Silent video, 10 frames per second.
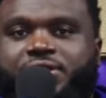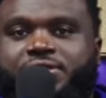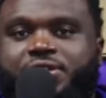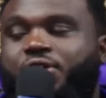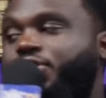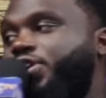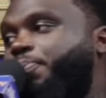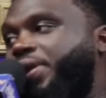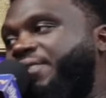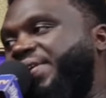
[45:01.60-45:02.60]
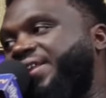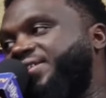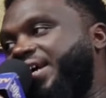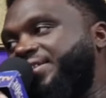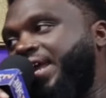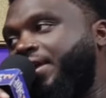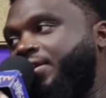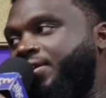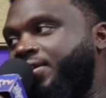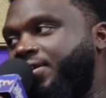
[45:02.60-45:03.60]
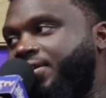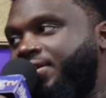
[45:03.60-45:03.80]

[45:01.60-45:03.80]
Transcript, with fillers: Right. No, you put out Valentine's Day. Right.